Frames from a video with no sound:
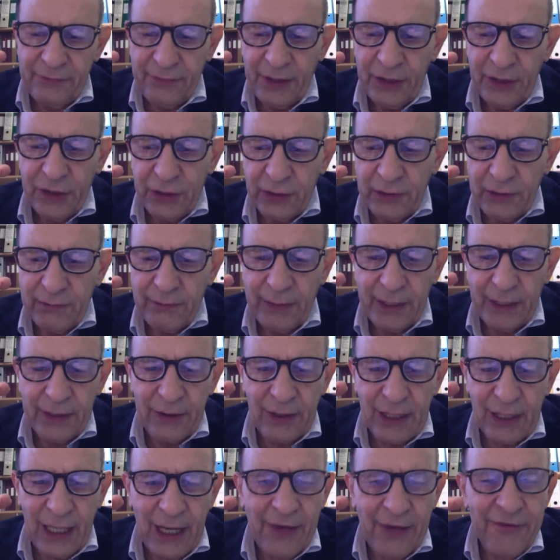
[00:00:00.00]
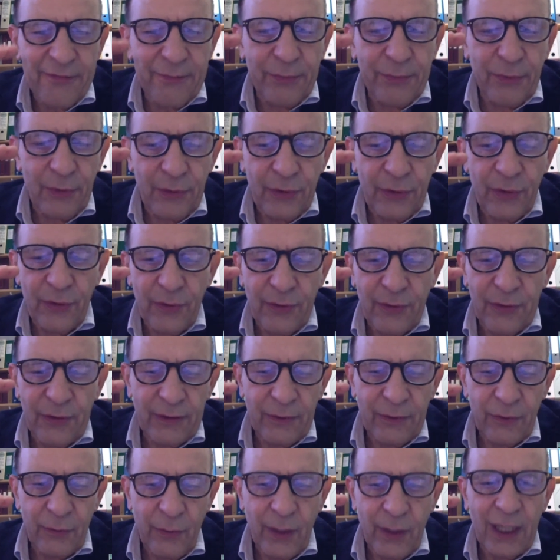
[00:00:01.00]
infection by a live
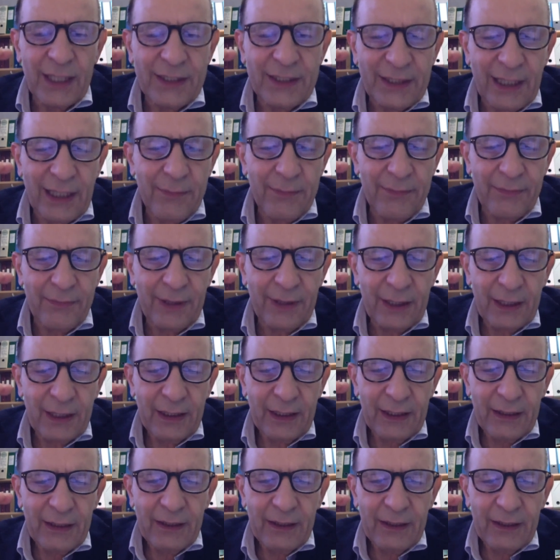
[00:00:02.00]
polio wild type